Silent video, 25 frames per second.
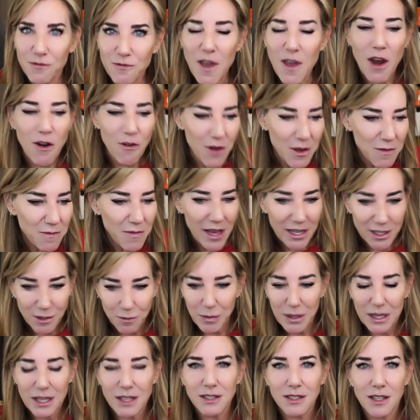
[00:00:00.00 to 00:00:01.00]
very best
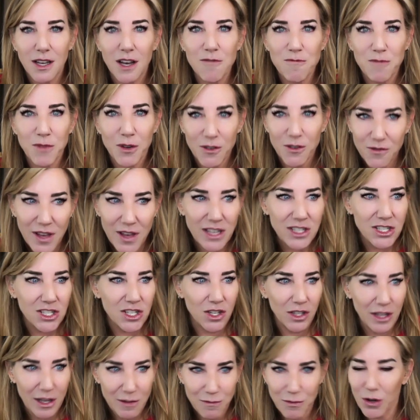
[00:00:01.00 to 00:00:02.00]
piece of
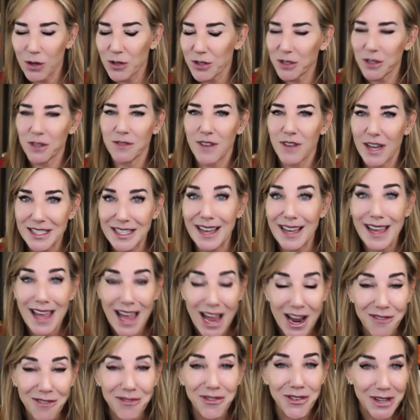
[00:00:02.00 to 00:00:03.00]
professional and personal advice I
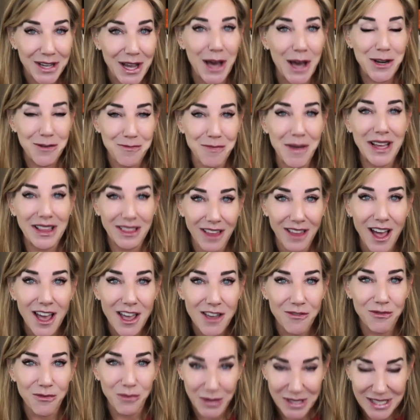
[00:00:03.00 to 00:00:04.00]
ever got in my
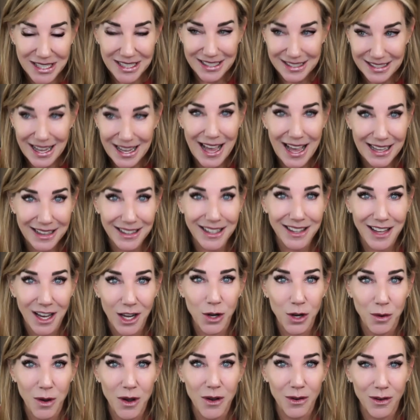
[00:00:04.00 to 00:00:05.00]
life was exactly that
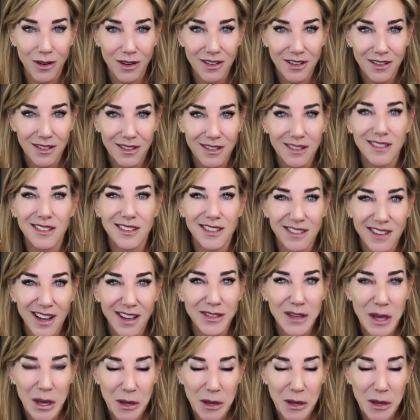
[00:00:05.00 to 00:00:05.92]
quote. You're not that